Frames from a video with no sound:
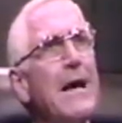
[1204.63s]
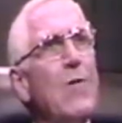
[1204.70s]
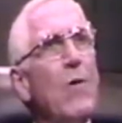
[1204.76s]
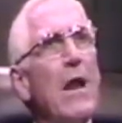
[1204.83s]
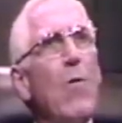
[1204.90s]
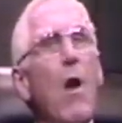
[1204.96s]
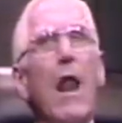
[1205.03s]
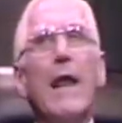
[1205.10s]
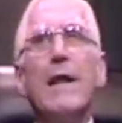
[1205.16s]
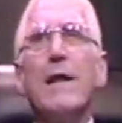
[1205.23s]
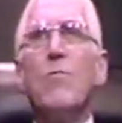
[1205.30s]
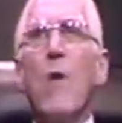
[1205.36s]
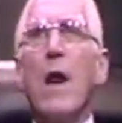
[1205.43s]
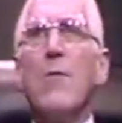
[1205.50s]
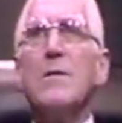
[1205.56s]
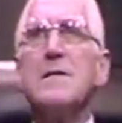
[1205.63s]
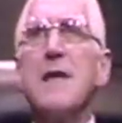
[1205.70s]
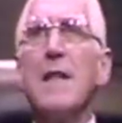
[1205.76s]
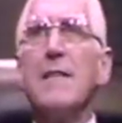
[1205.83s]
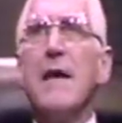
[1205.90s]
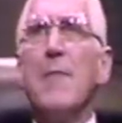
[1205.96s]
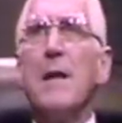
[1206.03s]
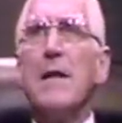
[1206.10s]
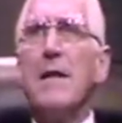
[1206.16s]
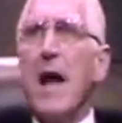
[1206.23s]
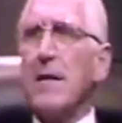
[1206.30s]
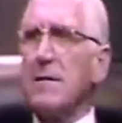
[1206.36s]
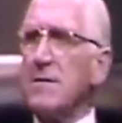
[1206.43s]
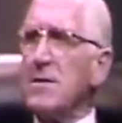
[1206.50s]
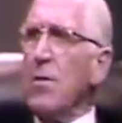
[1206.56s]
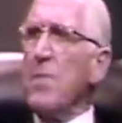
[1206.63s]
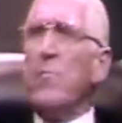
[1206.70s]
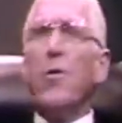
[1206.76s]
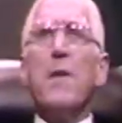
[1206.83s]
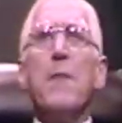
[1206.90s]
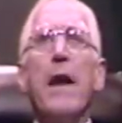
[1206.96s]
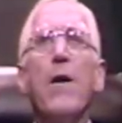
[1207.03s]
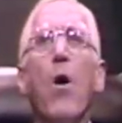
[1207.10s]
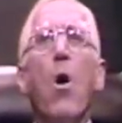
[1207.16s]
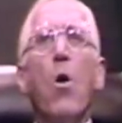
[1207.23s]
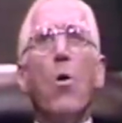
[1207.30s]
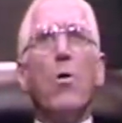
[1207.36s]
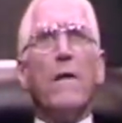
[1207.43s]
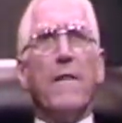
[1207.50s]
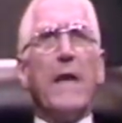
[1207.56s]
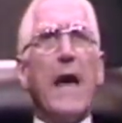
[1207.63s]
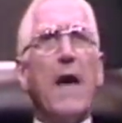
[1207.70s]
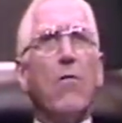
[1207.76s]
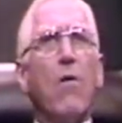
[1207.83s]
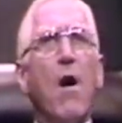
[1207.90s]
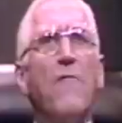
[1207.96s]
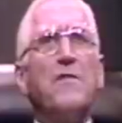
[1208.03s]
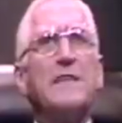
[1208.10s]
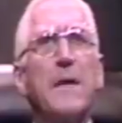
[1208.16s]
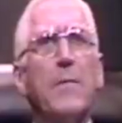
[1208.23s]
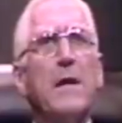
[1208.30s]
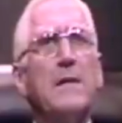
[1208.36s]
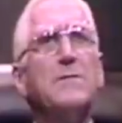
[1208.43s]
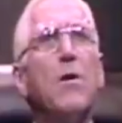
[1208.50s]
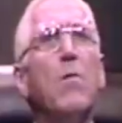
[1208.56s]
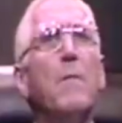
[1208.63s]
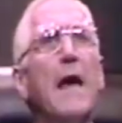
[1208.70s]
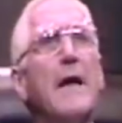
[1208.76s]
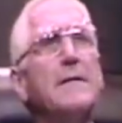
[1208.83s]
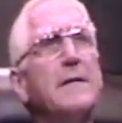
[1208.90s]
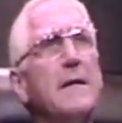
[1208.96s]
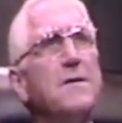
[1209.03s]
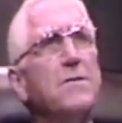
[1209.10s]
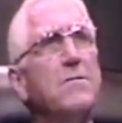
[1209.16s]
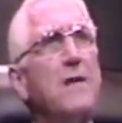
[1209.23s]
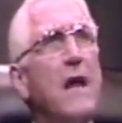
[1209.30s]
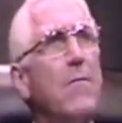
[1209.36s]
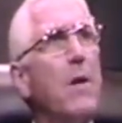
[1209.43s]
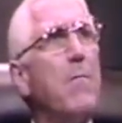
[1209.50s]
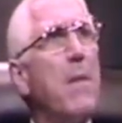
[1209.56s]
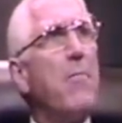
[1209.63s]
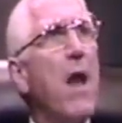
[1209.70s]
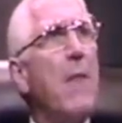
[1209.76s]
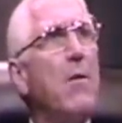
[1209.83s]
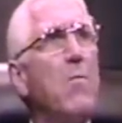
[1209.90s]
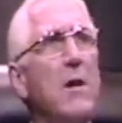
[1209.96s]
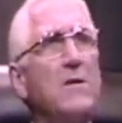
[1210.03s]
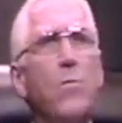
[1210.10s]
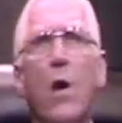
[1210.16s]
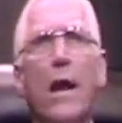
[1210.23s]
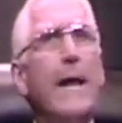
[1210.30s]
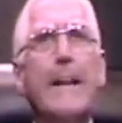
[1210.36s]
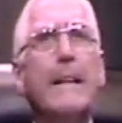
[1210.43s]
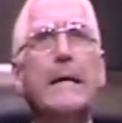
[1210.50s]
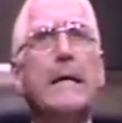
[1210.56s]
Well, Wally didn't want to insult the eminent doctor, so he put him on hold in the outer office, came in and told me. I said, did you tell him what my problem was, Wally?